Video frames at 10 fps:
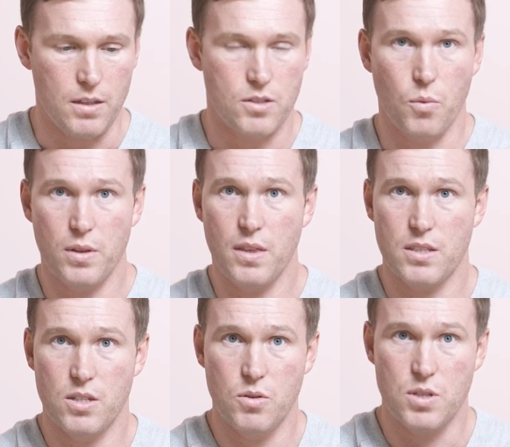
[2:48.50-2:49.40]
So with
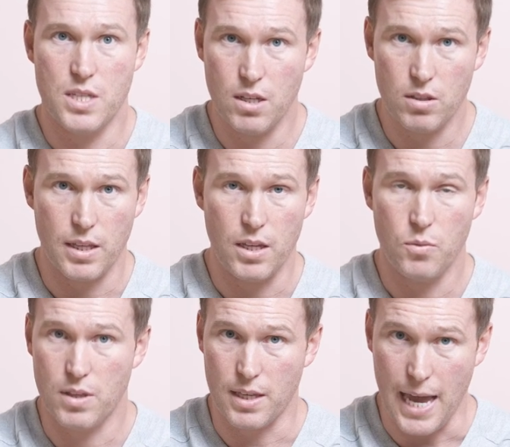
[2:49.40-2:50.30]
this new sealed lid
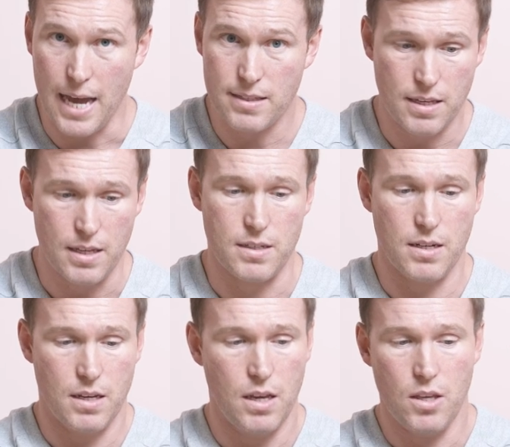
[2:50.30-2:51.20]
with the
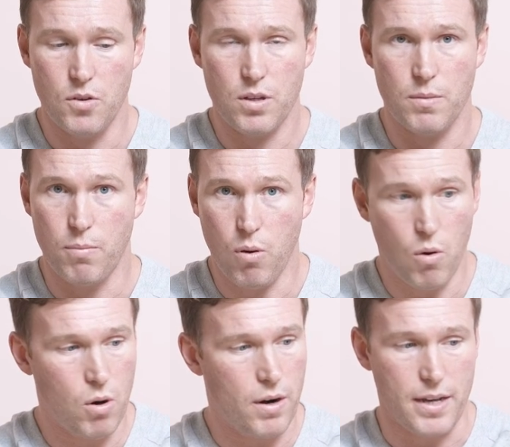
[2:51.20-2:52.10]
gasket, you can
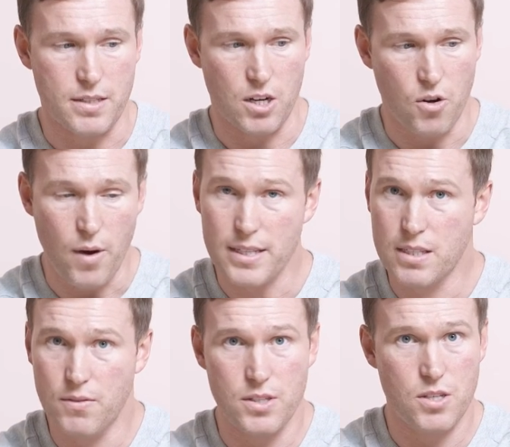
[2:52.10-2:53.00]
pour as
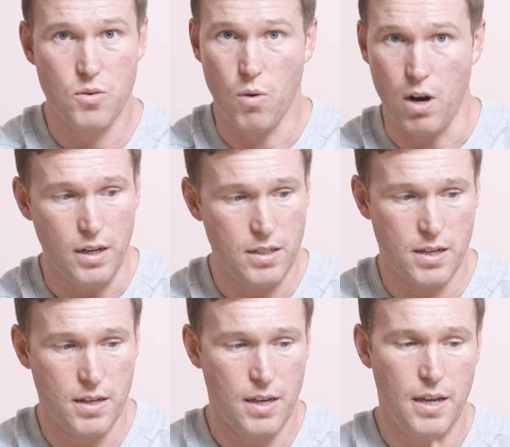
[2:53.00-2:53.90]
aggressive as you want,
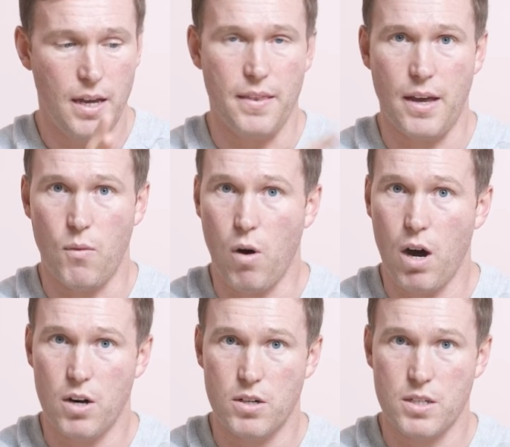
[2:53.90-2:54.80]
and that
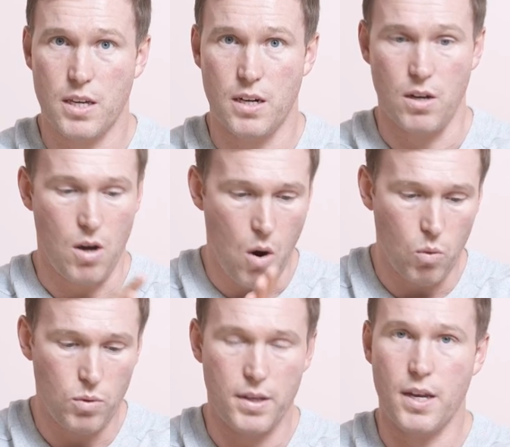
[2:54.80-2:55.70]
water is going to
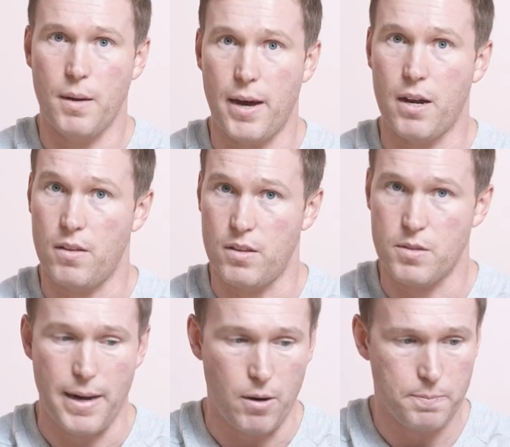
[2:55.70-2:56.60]
only come out of the
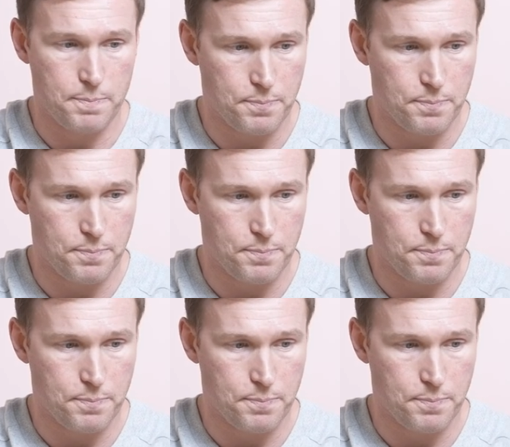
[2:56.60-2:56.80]
spout.